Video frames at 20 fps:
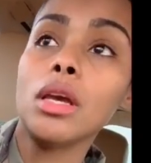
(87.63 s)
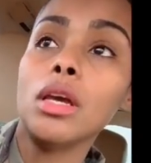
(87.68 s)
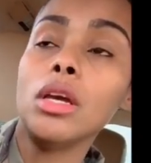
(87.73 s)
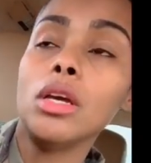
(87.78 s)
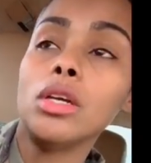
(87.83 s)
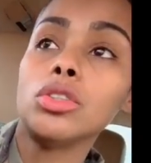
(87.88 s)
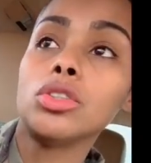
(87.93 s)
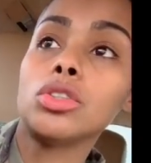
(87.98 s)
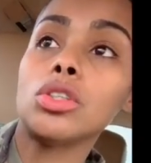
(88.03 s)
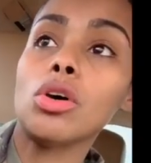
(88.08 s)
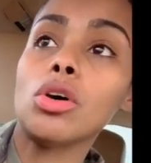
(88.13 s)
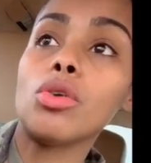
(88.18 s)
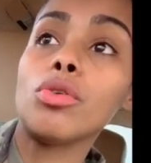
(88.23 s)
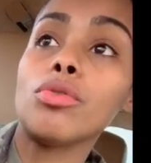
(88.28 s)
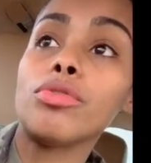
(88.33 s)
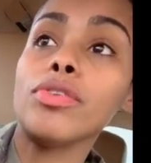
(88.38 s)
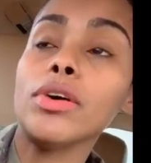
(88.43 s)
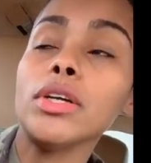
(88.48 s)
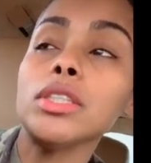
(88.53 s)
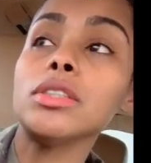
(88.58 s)
So
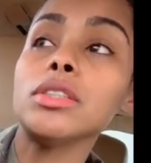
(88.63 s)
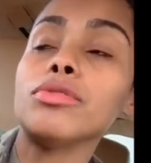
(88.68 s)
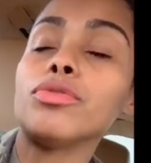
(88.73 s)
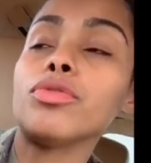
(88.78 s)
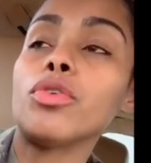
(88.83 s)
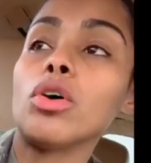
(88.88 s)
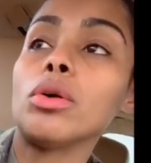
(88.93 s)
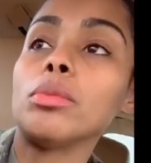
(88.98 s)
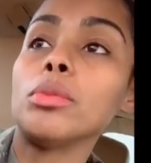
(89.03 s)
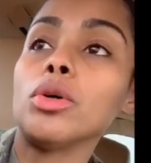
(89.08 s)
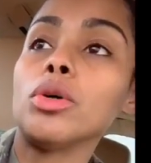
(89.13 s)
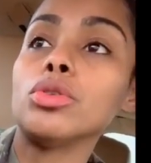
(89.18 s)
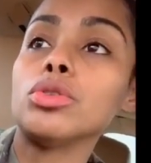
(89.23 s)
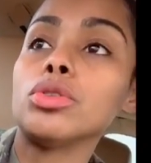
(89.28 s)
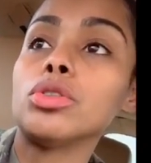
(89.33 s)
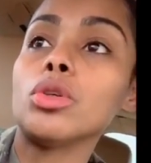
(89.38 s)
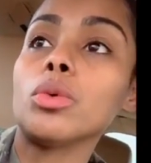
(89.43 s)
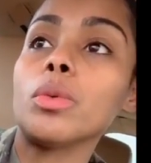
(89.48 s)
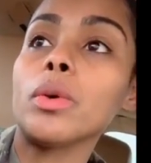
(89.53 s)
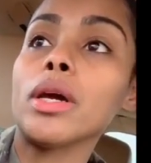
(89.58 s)
first and
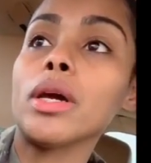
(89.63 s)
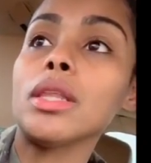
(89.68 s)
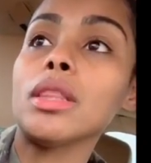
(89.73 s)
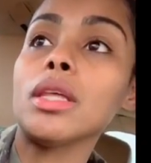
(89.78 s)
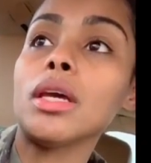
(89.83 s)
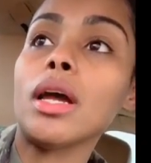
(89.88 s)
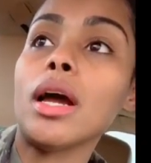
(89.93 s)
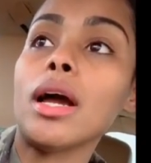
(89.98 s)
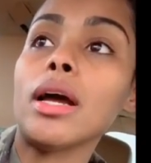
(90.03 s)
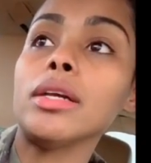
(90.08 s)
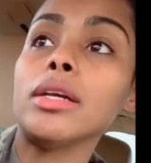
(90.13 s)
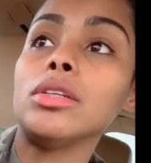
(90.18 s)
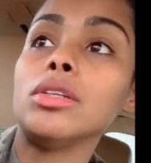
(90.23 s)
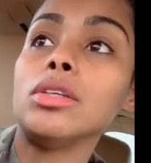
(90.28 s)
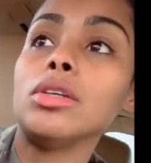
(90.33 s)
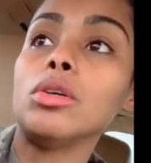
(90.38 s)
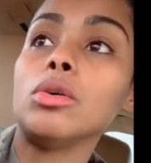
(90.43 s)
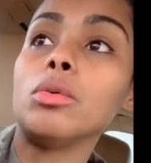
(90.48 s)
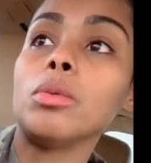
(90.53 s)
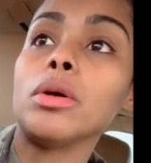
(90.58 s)
foremost, the way that I
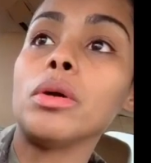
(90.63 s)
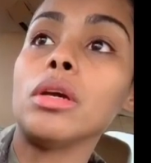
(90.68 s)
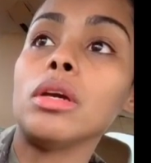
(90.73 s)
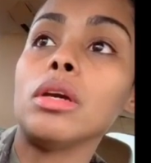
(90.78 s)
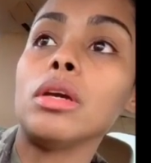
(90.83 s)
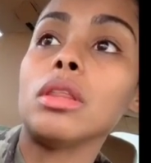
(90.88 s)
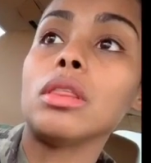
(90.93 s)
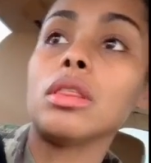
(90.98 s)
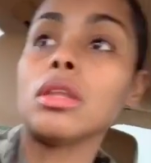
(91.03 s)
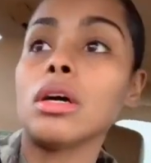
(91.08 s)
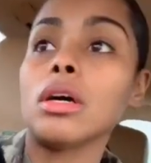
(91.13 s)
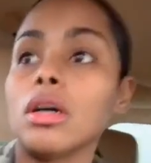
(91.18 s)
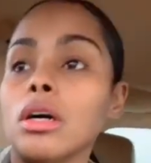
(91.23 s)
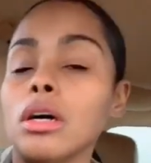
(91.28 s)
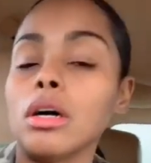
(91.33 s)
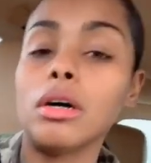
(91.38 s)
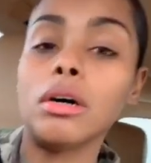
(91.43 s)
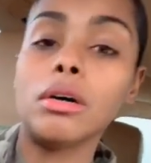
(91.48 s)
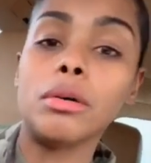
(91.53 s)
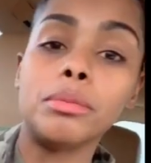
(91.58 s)
deal with
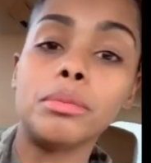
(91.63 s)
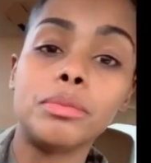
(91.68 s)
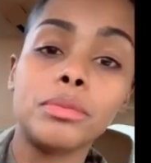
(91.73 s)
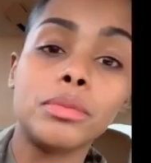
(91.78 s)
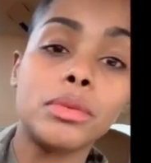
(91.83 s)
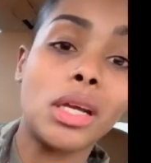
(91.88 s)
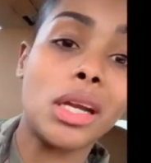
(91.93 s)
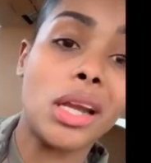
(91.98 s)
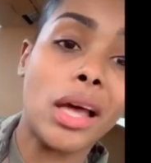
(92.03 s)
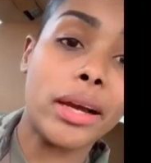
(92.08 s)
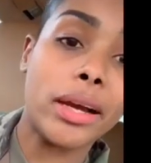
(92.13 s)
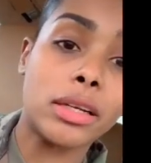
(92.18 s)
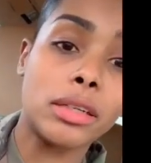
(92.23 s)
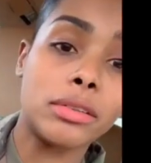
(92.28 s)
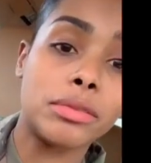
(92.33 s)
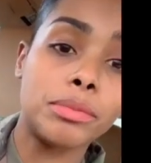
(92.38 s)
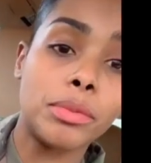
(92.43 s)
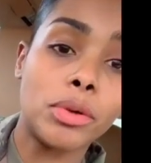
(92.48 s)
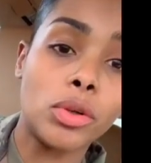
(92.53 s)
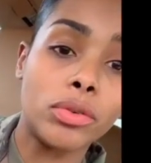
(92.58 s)
a lack
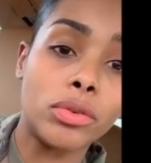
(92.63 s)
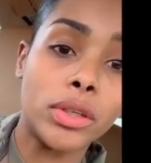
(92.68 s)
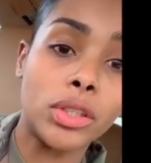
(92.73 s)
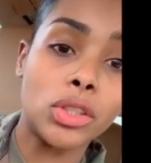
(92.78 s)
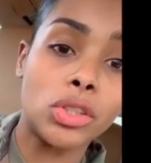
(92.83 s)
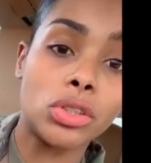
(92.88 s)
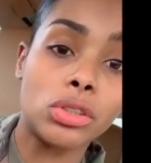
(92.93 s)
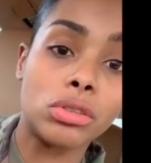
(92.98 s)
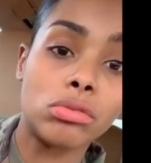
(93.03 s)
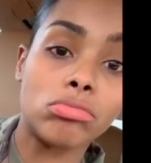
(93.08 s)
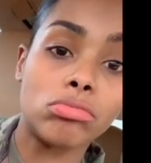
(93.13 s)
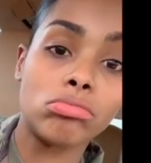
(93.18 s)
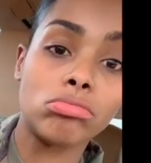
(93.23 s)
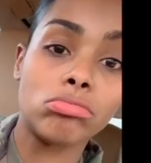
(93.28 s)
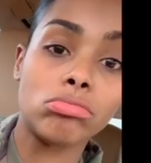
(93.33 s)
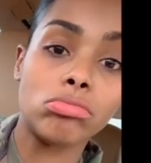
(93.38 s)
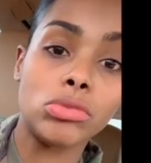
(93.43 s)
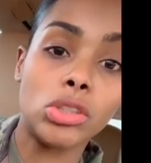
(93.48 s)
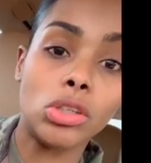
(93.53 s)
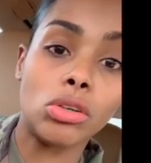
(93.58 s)
of motivation,
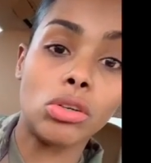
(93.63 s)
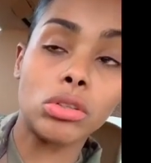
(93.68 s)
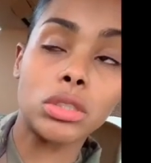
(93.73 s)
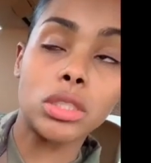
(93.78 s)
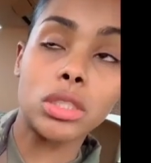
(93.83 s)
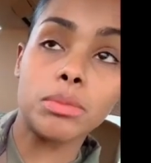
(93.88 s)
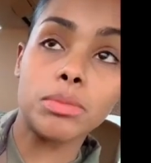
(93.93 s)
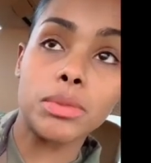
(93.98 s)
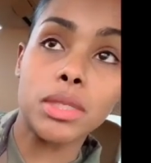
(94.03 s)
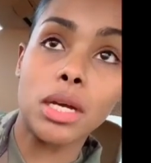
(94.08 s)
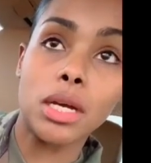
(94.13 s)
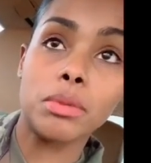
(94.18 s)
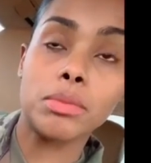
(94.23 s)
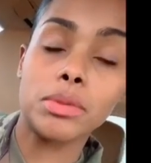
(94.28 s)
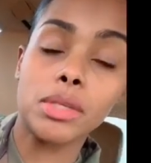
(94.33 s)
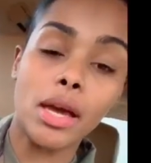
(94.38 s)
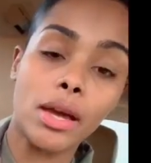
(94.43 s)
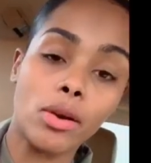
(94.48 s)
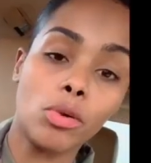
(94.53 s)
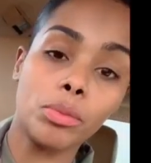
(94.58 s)
because sometimes
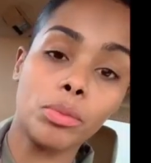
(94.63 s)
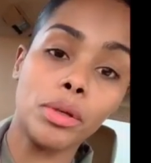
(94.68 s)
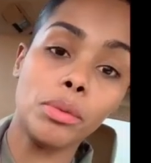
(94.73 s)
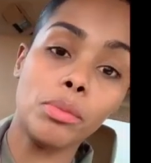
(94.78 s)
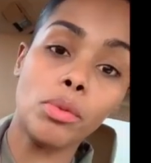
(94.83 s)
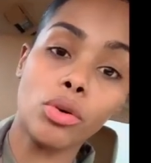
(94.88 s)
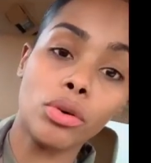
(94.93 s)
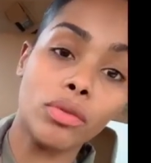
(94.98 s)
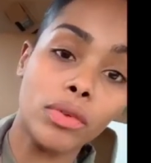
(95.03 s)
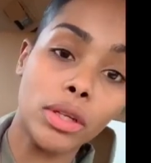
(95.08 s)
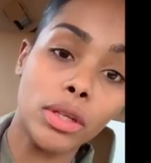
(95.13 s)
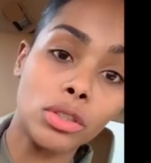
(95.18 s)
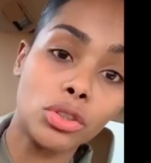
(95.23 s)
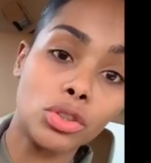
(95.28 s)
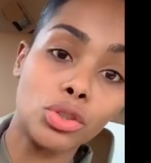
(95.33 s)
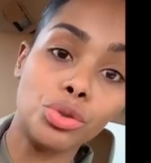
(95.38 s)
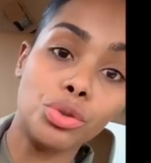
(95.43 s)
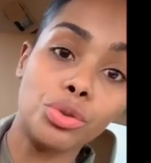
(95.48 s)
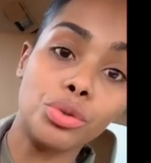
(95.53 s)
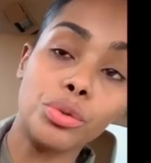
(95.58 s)
I don't be motivated
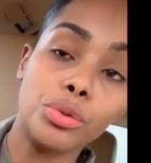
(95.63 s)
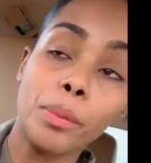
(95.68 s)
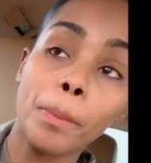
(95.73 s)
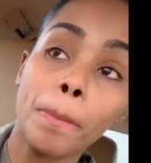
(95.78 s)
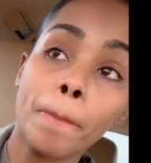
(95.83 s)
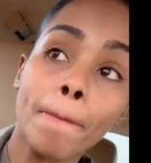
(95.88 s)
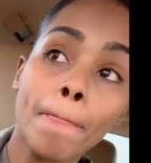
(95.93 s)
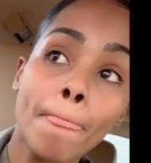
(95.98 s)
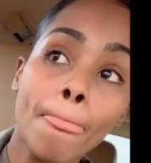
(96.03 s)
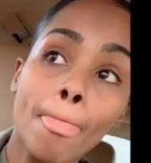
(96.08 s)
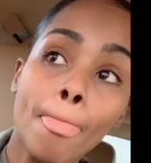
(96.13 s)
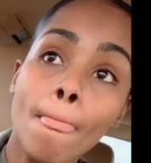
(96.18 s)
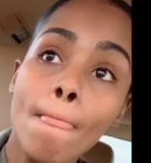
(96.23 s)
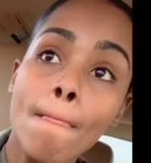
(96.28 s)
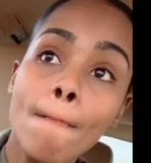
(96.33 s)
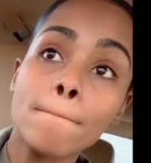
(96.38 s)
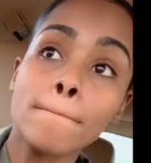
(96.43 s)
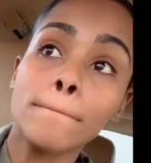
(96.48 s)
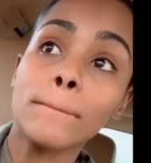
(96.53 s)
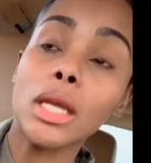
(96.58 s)
to do
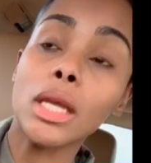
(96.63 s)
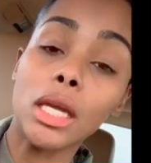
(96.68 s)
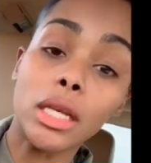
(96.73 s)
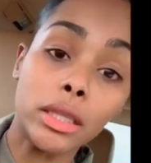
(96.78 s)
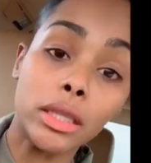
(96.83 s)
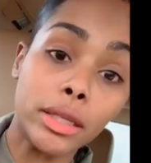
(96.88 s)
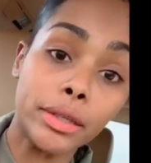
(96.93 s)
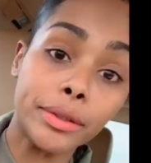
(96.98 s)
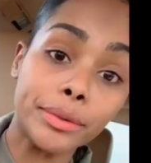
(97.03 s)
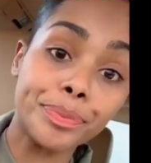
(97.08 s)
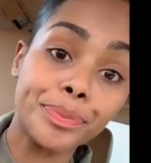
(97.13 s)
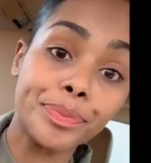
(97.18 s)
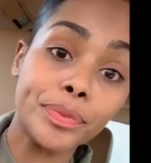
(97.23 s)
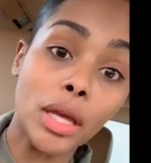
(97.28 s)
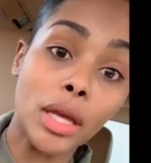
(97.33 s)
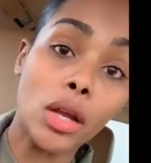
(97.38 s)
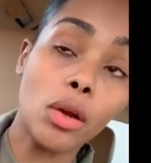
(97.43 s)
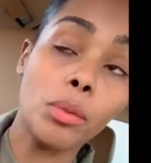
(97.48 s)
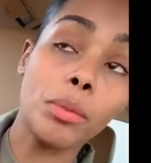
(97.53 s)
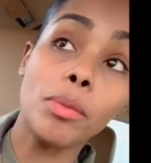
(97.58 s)
anything.
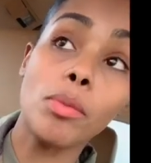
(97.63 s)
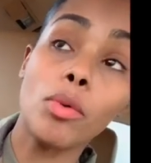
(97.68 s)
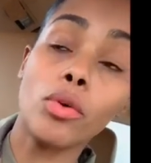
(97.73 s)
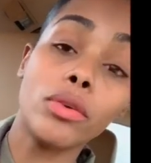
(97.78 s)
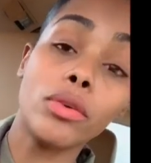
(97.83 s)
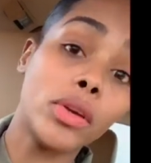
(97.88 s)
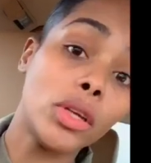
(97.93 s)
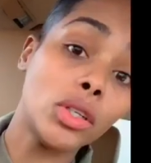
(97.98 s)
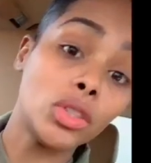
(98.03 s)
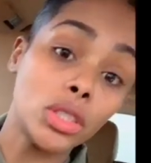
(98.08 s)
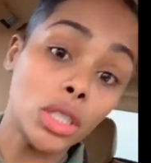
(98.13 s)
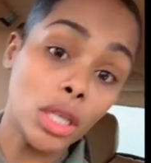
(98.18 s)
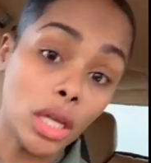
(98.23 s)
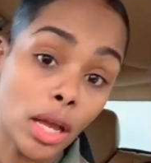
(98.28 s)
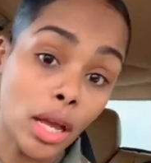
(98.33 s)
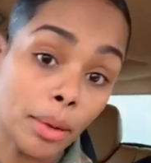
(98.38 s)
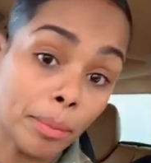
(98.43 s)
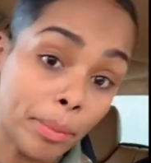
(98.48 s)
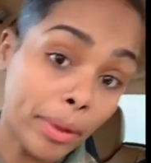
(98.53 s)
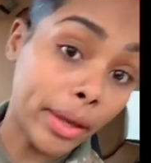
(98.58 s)
I don't be motivated to get
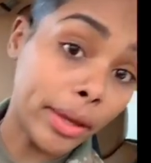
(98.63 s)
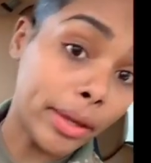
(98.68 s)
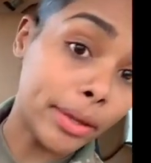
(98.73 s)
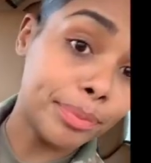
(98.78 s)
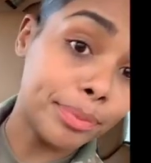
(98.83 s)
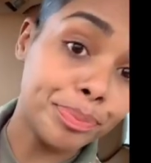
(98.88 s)
out of bed.